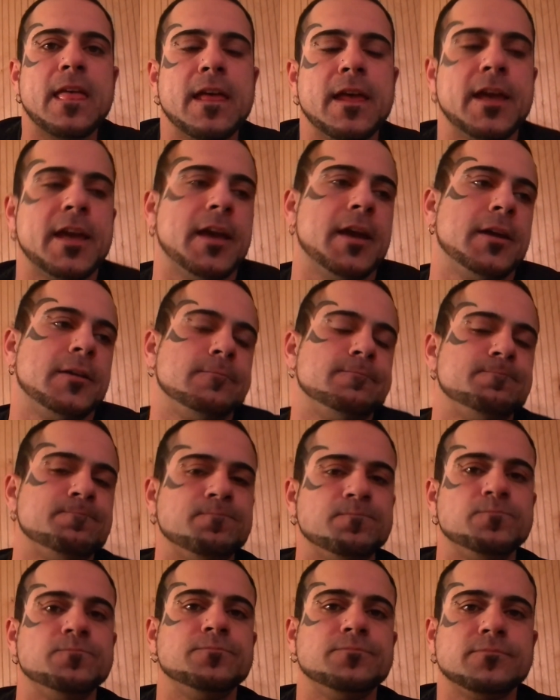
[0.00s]
and
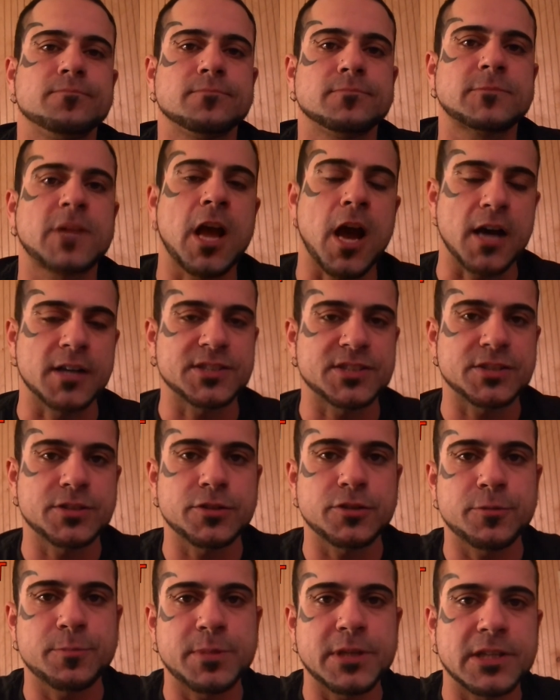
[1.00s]
causing
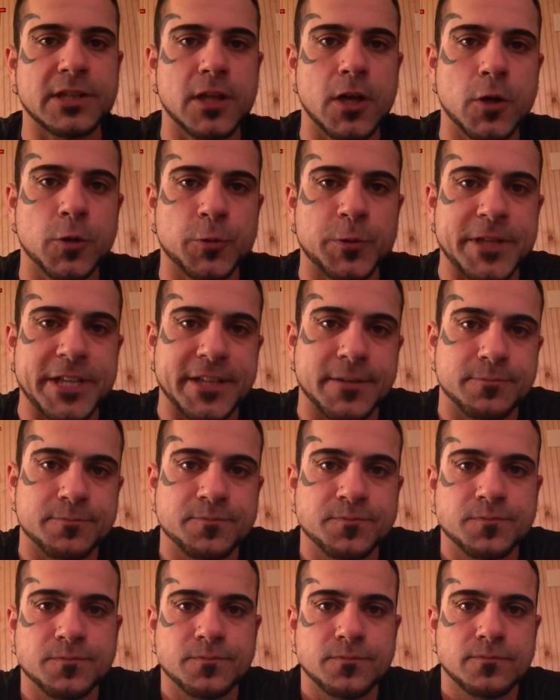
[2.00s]
you to be lonely.
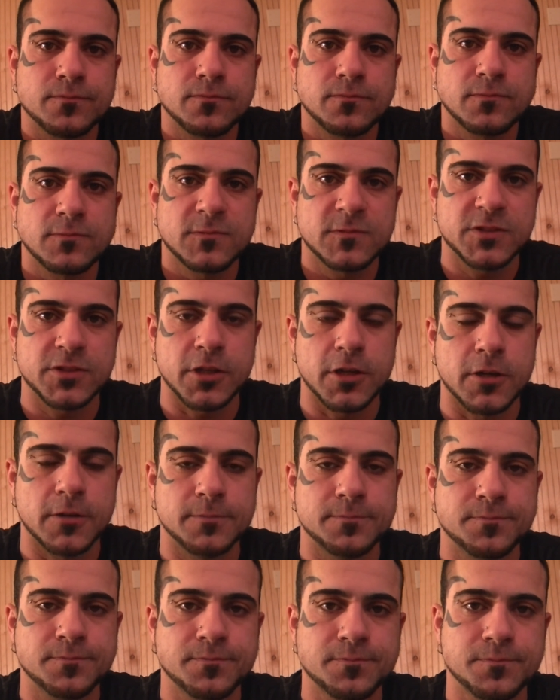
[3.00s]

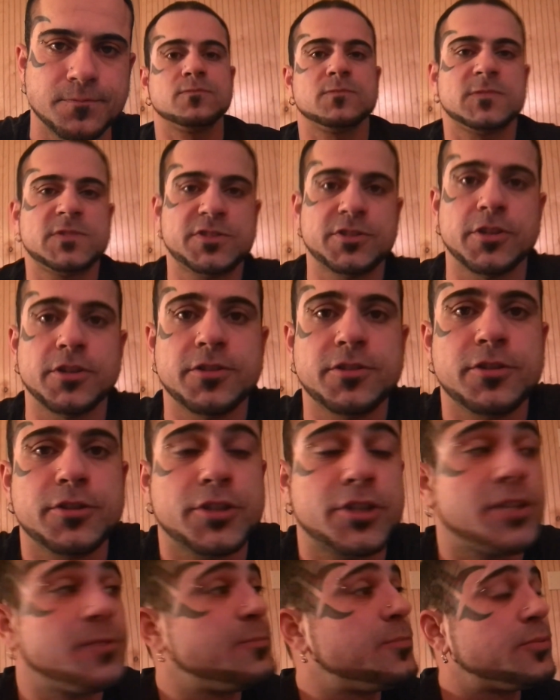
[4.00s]
So you
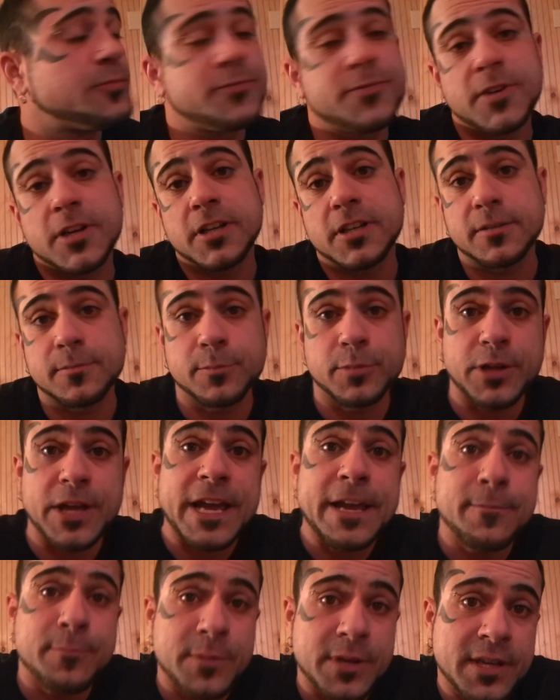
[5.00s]
could fucking
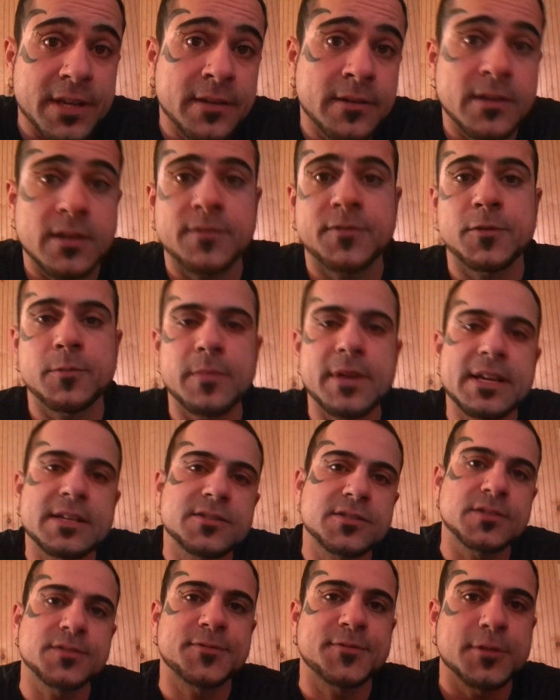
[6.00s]
blame me if it
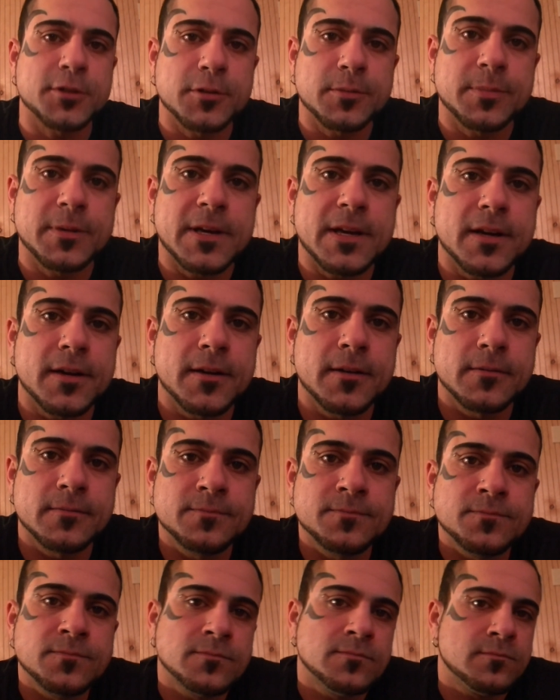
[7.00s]
makes you feel better.
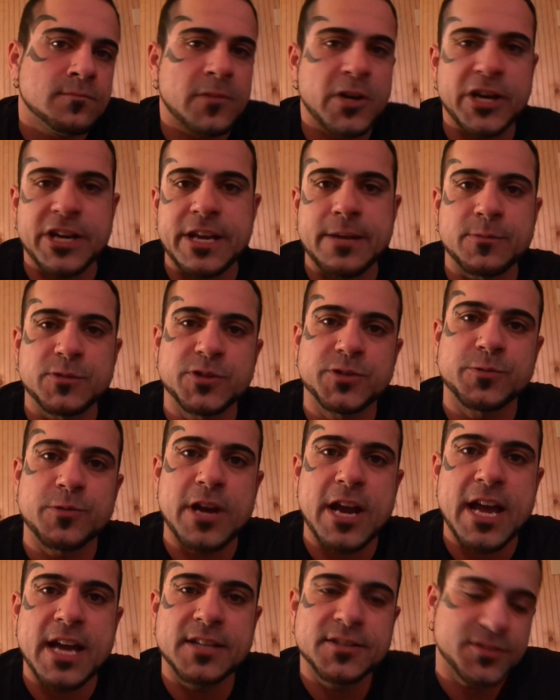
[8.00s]
My name is
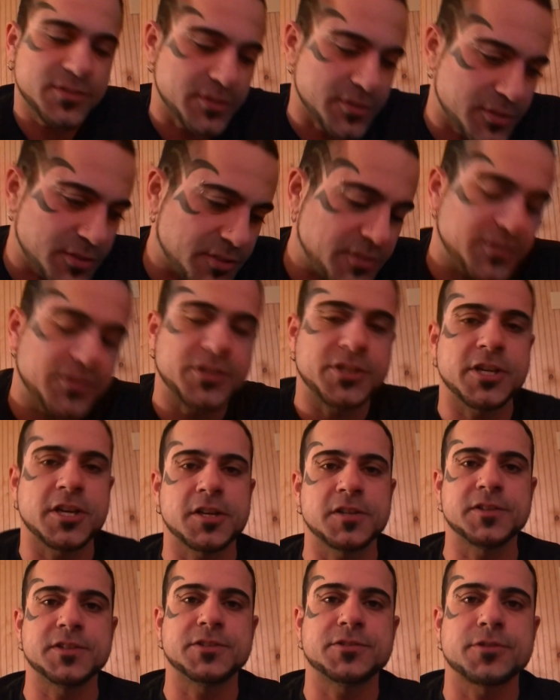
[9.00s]
Raz. This is the
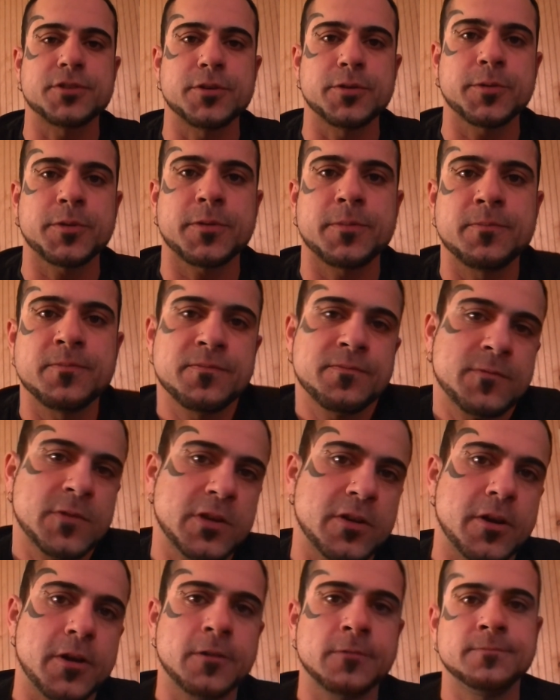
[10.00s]
ugly truth.
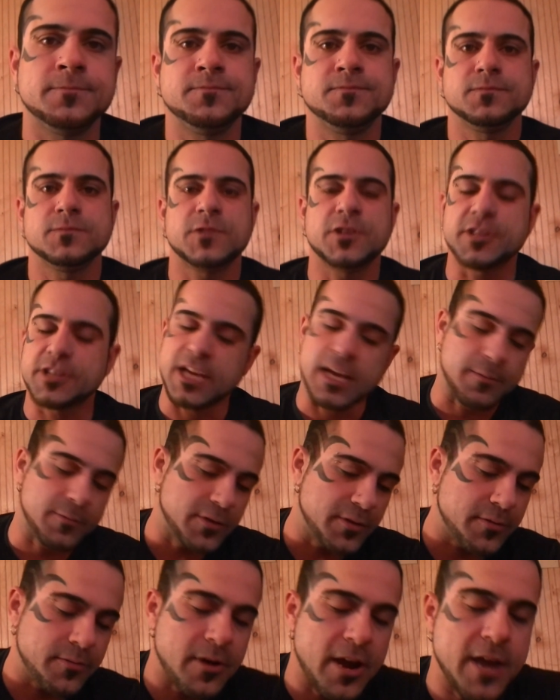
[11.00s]
You know, you came
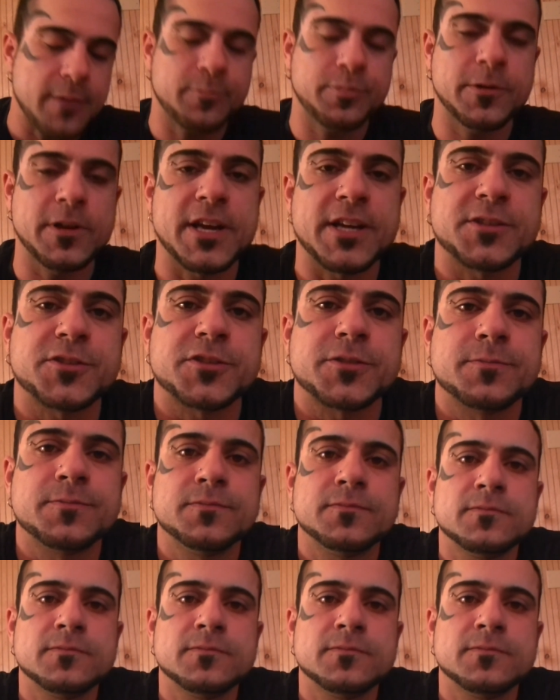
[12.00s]
to the right place.